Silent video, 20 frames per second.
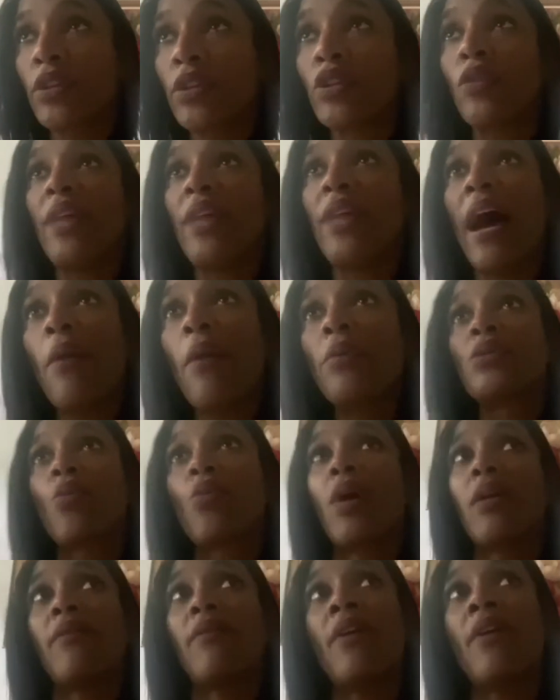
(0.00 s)
So that was
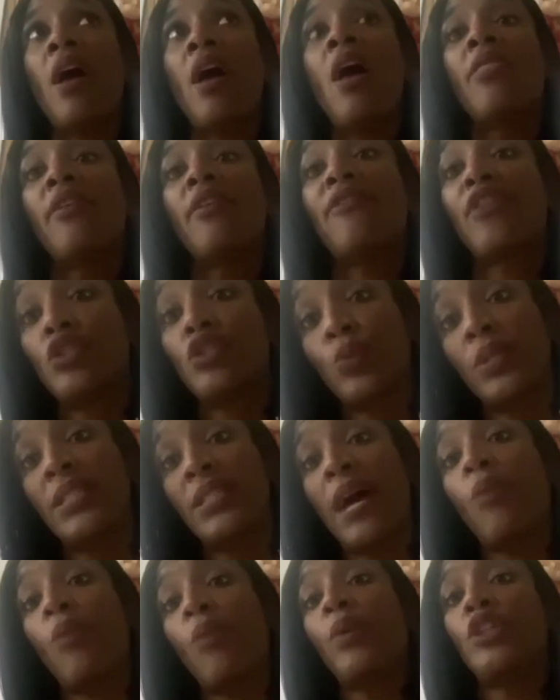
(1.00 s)
one of the first ones
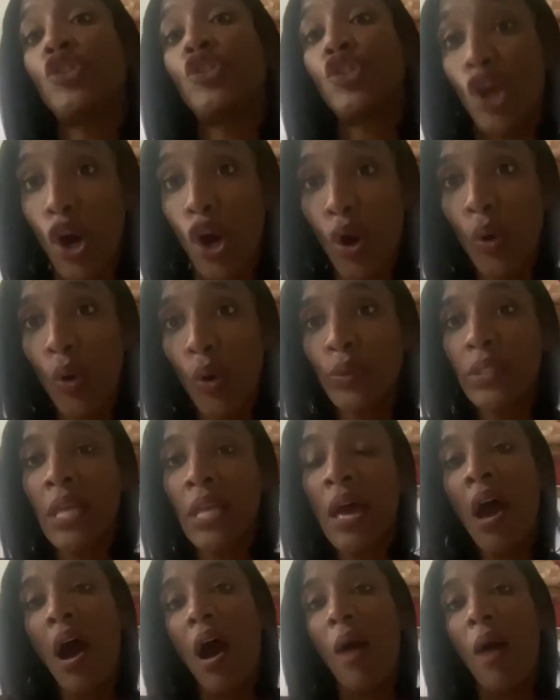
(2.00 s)
that we chose
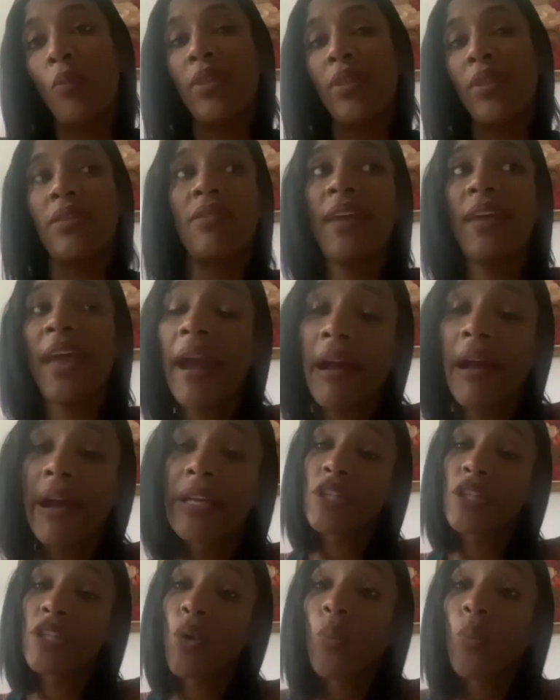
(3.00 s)
within the area.